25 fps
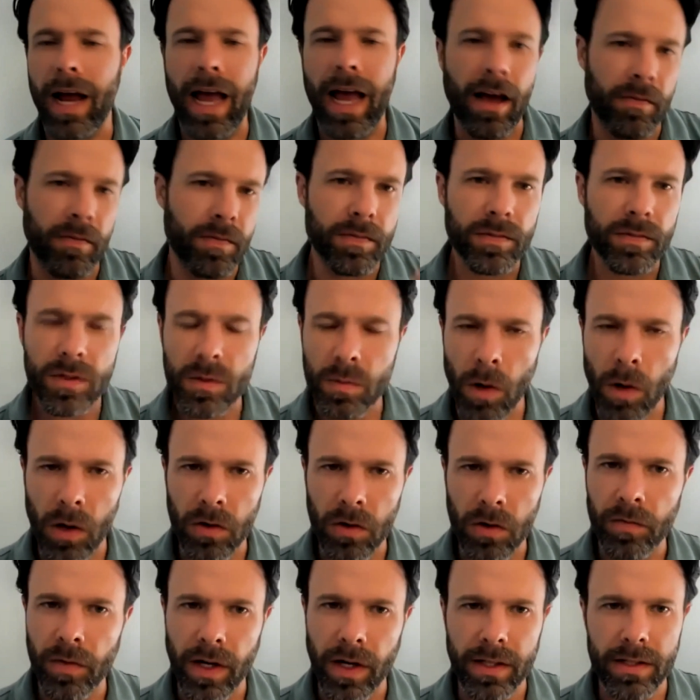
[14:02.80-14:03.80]
have
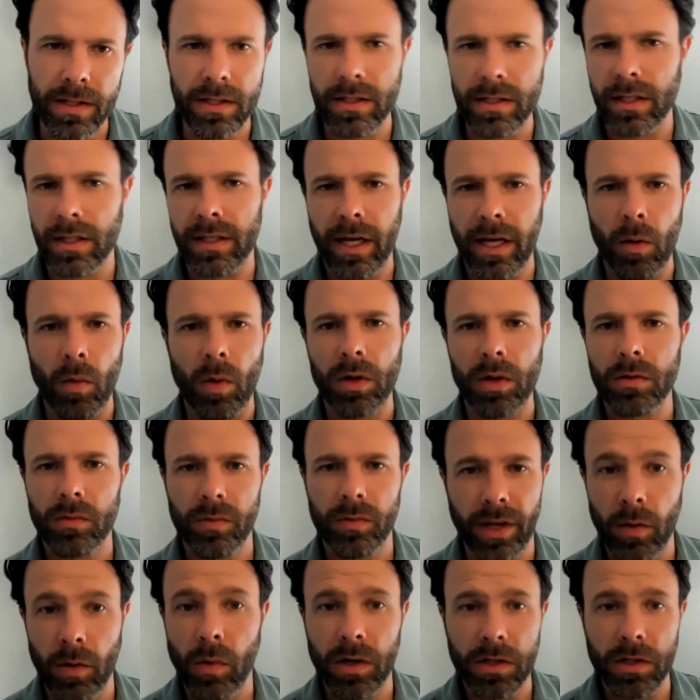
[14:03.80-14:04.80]
smaller funds that they
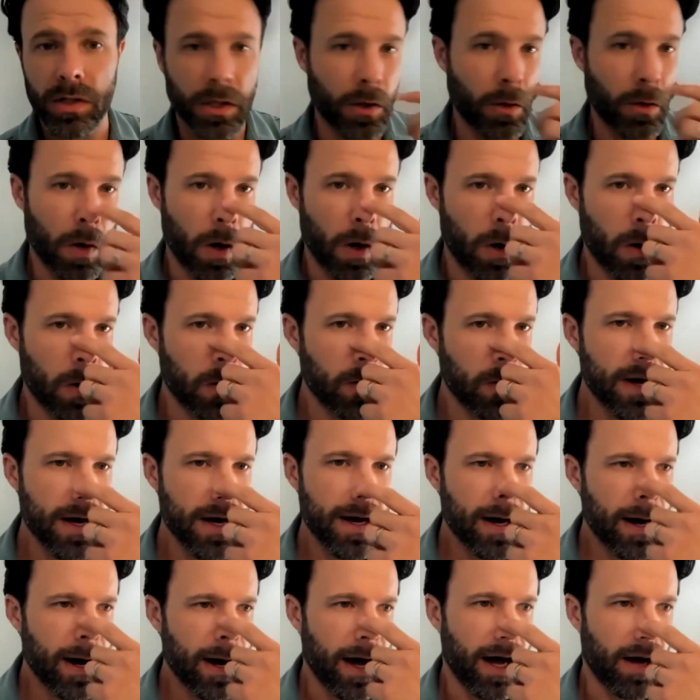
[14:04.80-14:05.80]
want to grow,
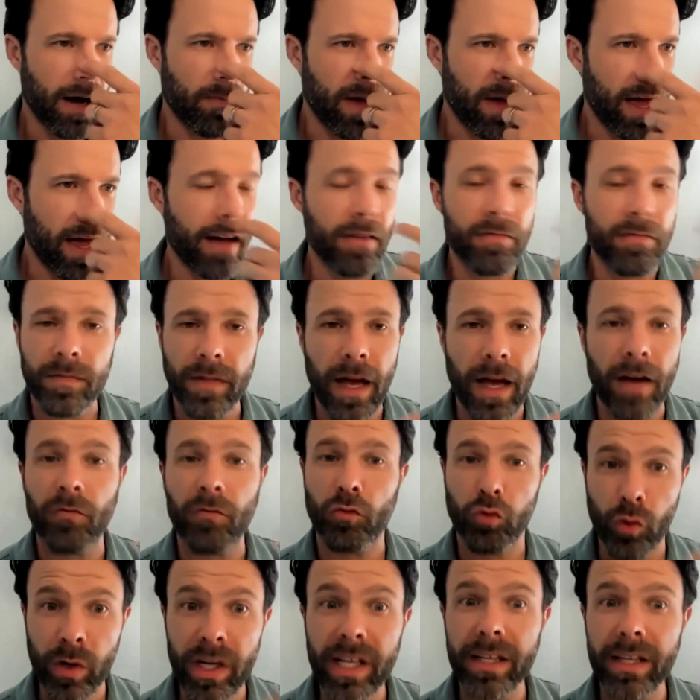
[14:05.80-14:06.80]
have
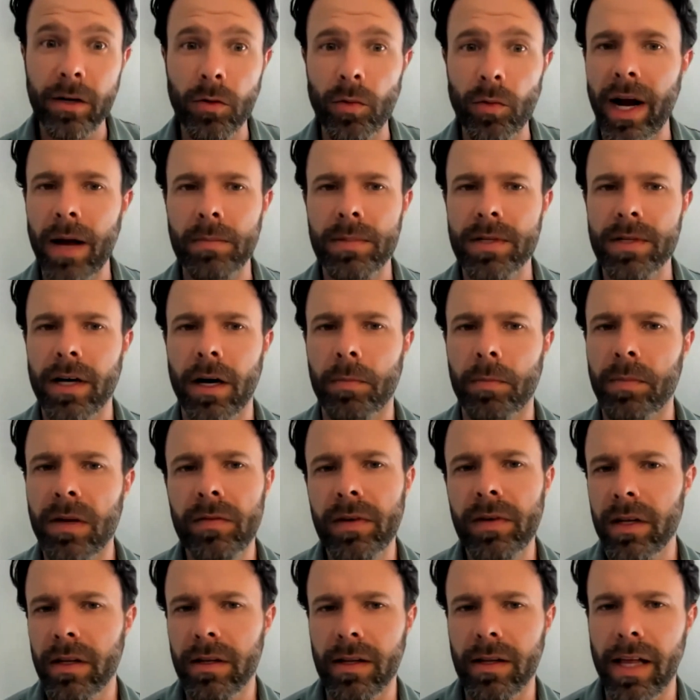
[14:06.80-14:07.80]
really ramped up.
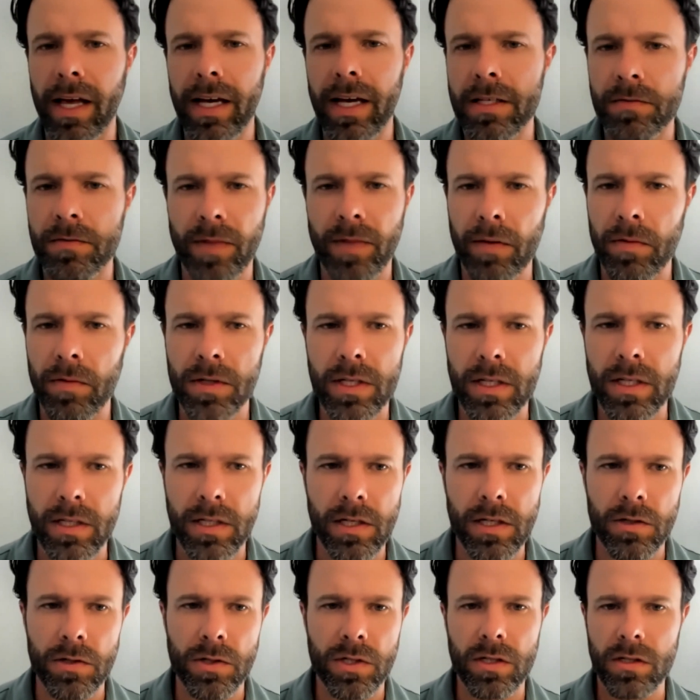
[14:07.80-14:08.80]
Even in the last 5 or 6
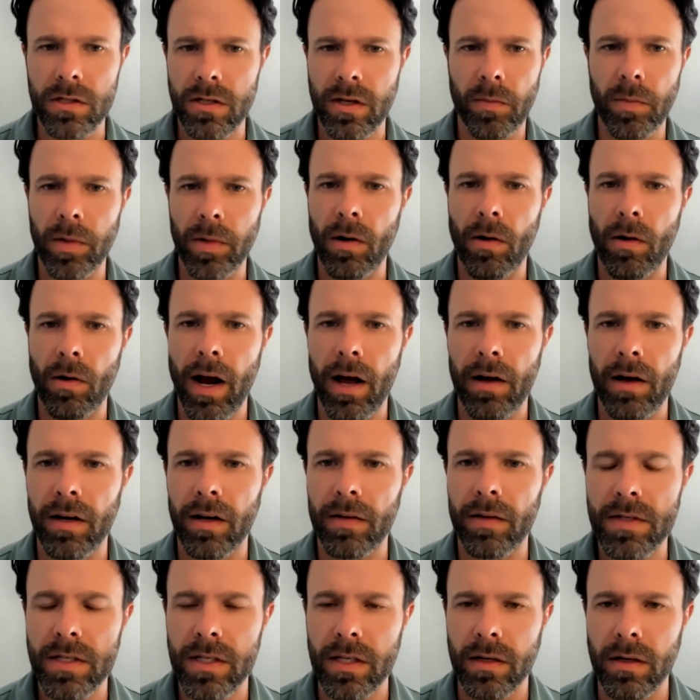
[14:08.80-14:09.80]
years since I've been around,
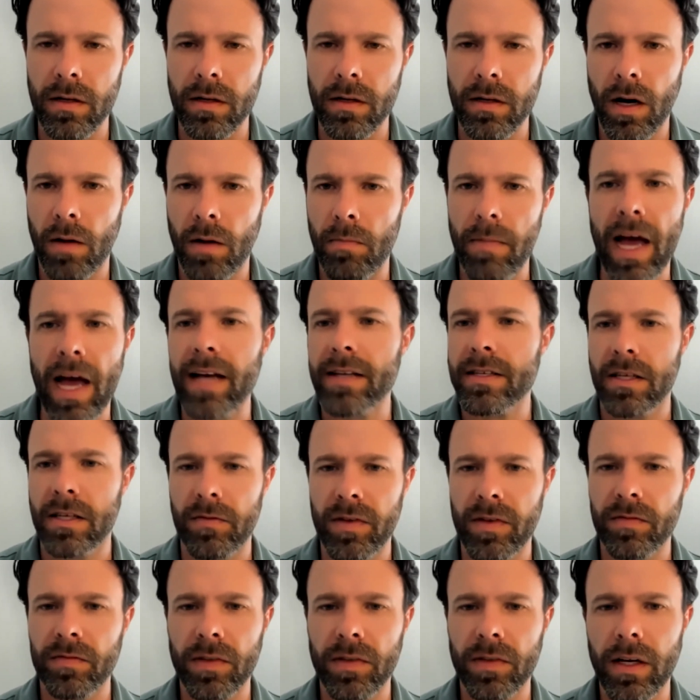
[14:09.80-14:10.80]
I've seen a
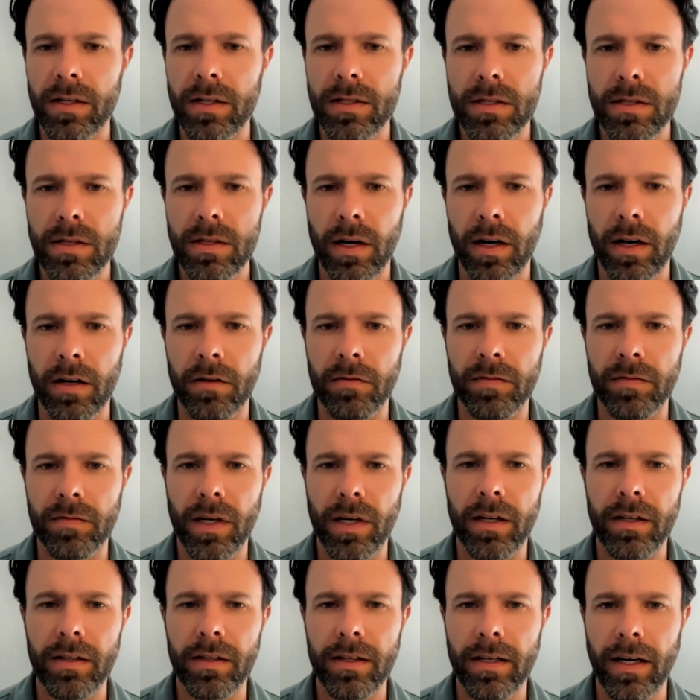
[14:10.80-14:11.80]
massive influx of
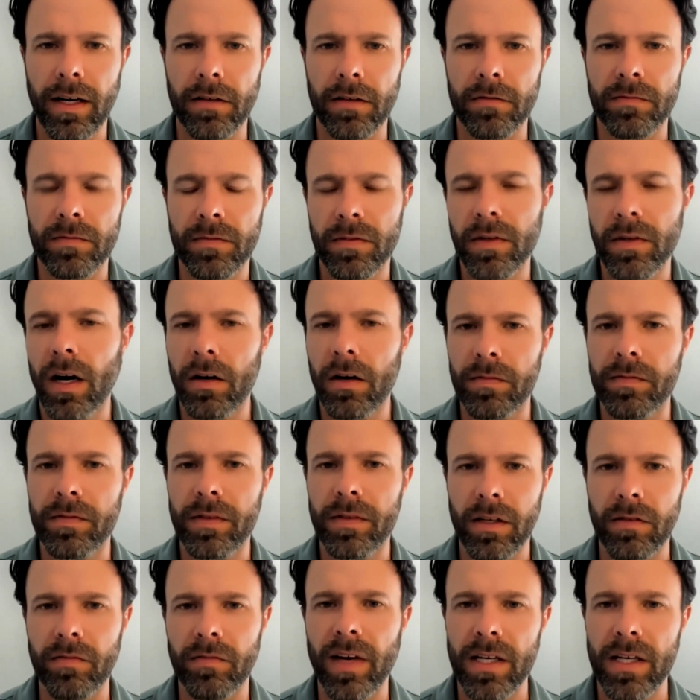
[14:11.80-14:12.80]

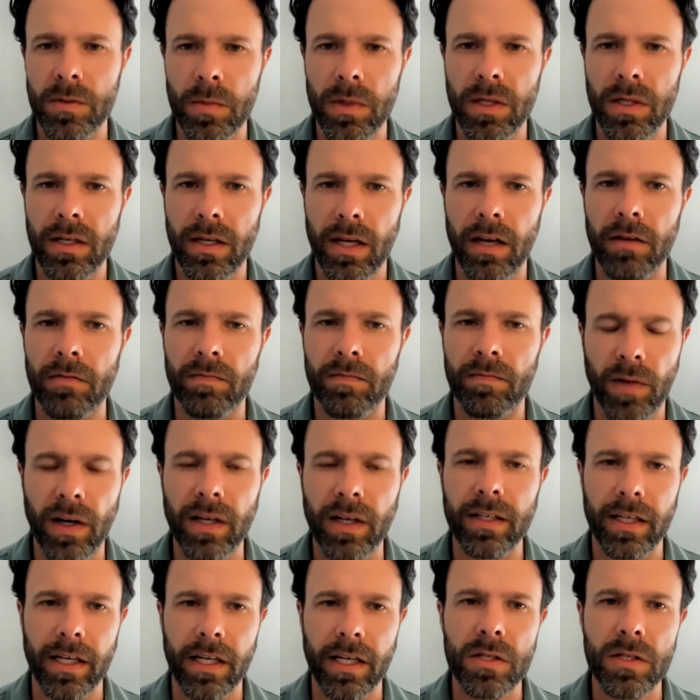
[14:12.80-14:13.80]
investment and
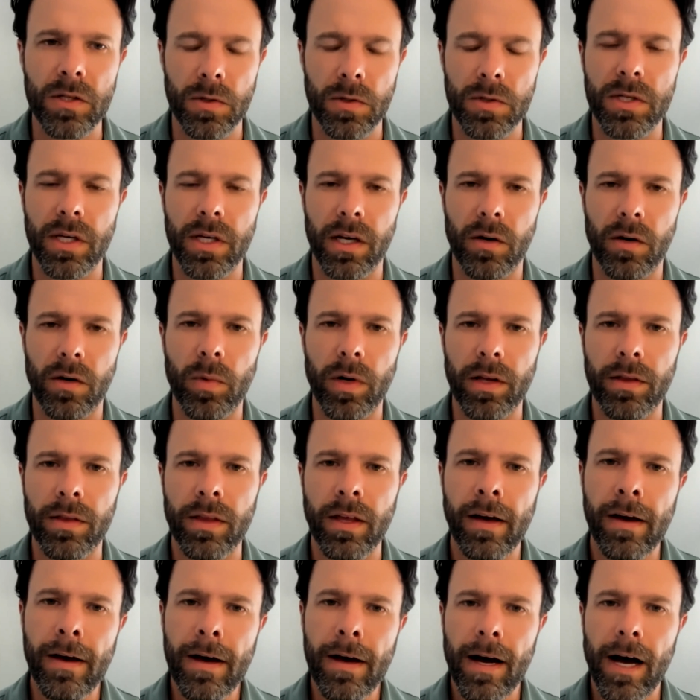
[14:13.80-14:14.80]
funding associated with
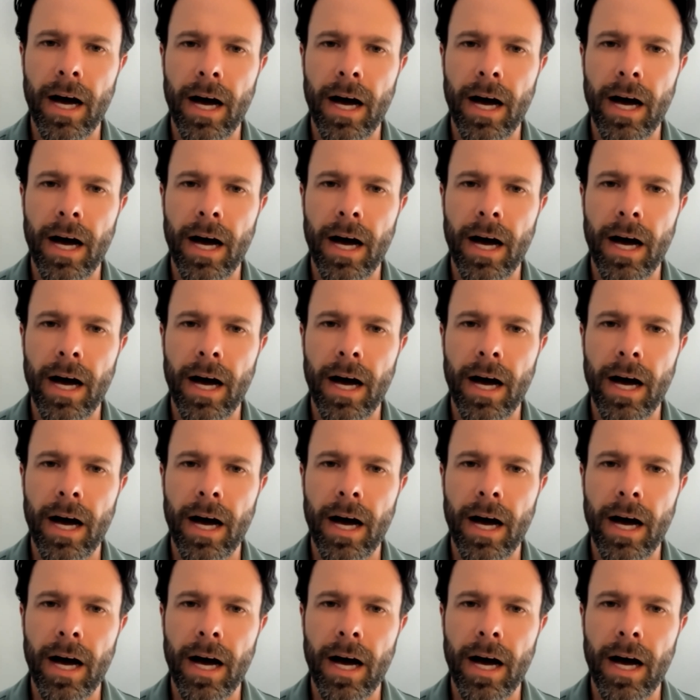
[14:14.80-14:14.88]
